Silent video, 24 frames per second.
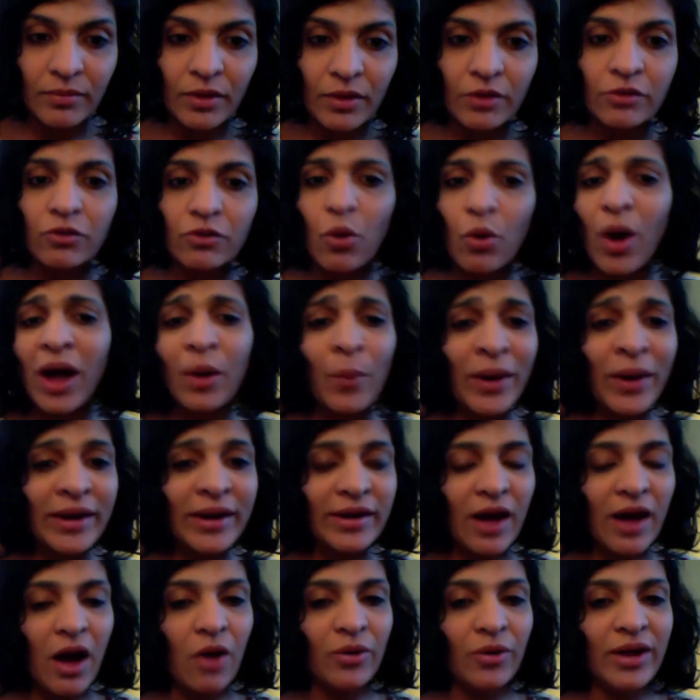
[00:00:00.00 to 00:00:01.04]
So I went
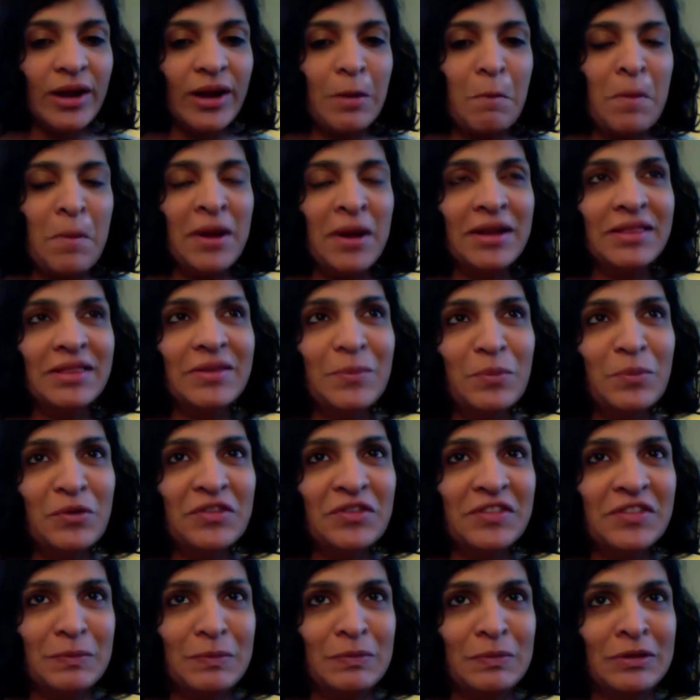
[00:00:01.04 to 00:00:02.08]
out and I met the
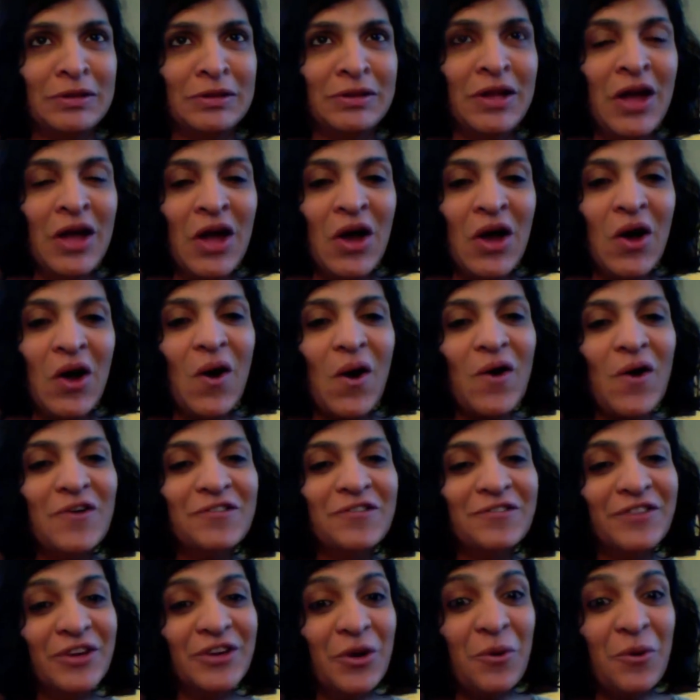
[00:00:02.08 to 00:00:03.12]
principal
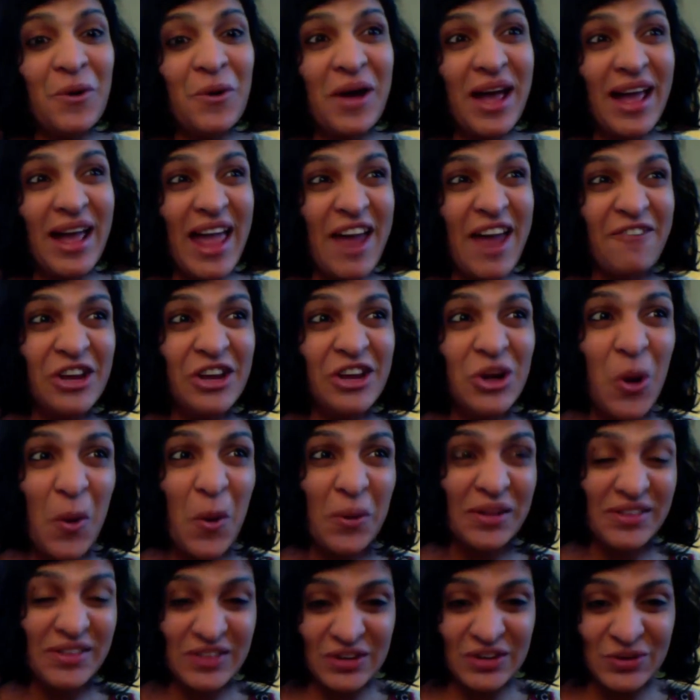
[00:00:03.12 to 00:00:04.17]
of every
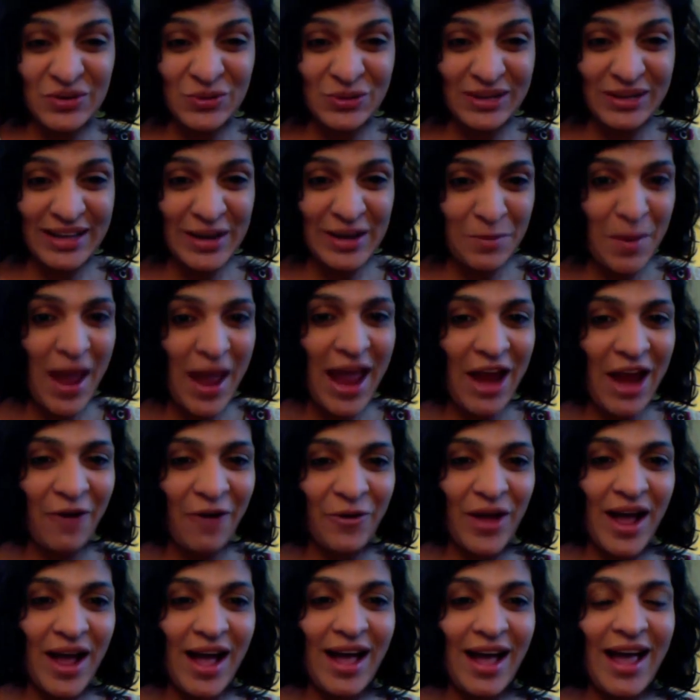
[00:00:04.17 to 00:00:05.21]
local school in my
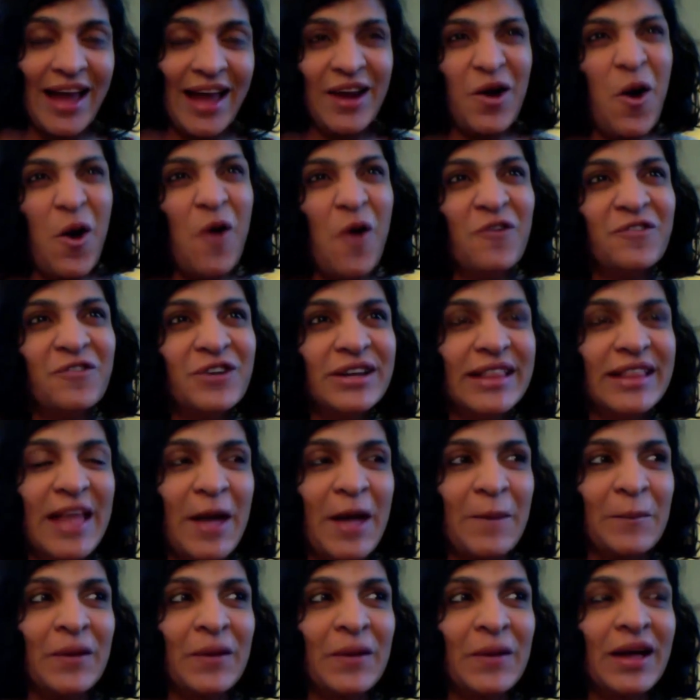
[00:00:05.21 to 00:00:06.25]
area, and I offered
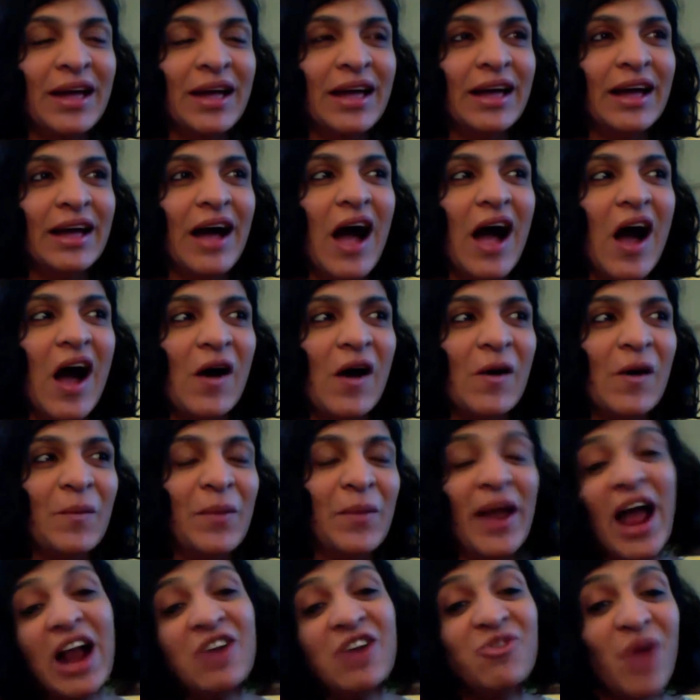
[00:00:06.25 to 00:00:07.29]
them that
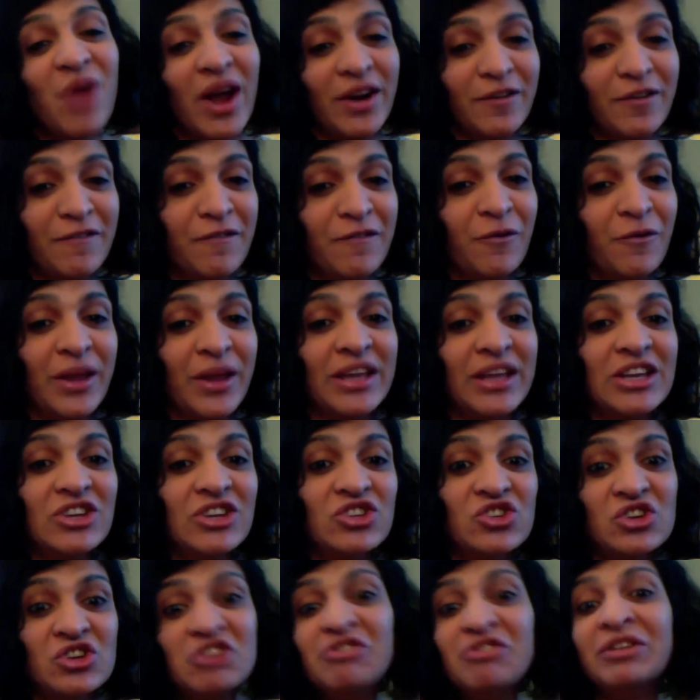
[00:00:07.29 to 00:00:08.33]
I'll run a free
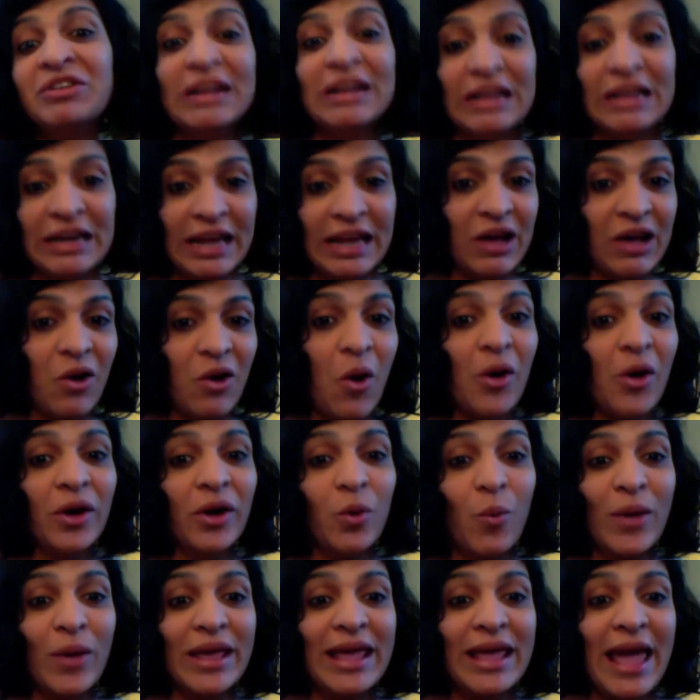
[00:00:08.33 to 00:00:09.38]
children clinic on a
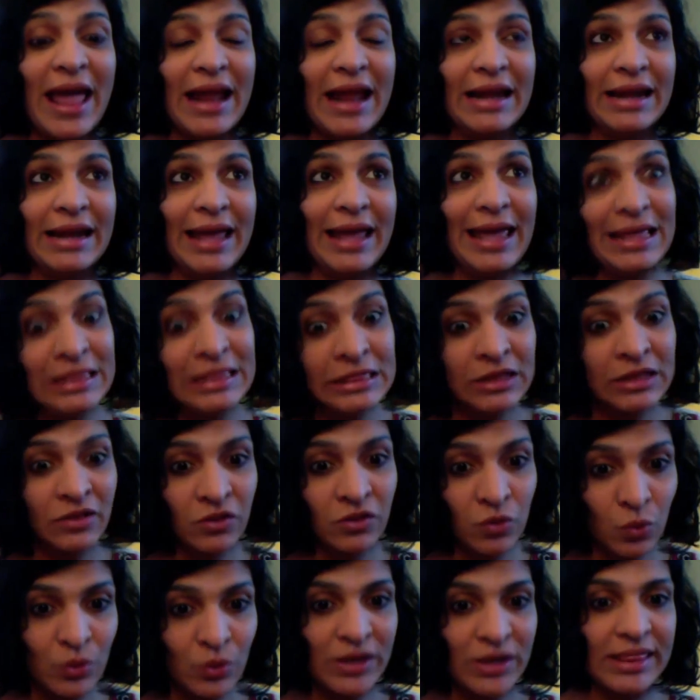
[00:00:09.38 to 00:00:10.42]
weekend in the
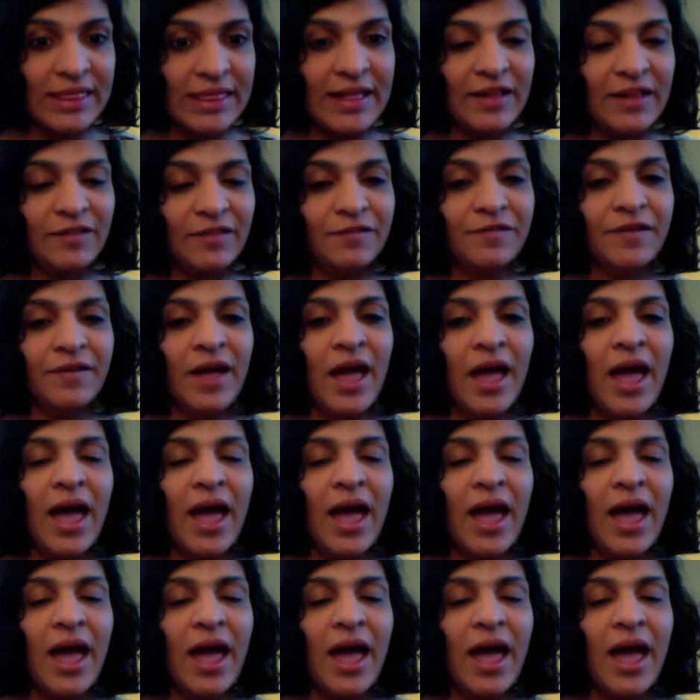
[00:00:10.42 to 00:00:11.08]
school itself.